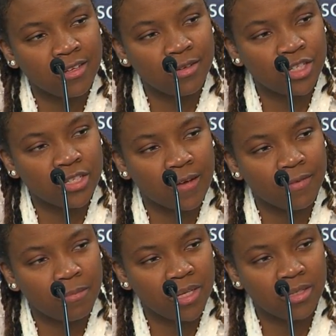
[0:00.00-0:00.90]
You just
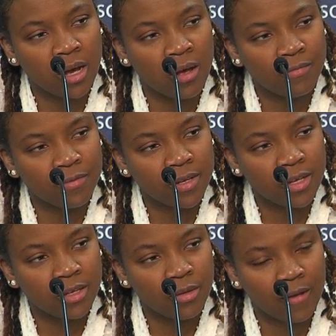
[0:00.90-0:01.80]
have to be tough,
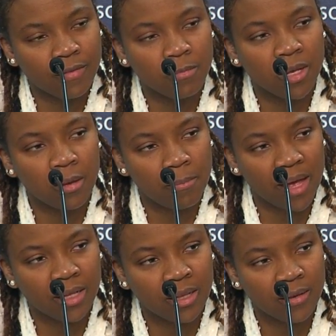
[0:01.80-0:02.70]
and you have to be
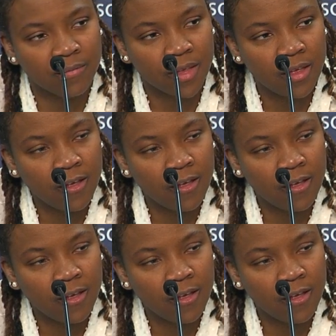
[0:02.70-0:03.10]
competitive.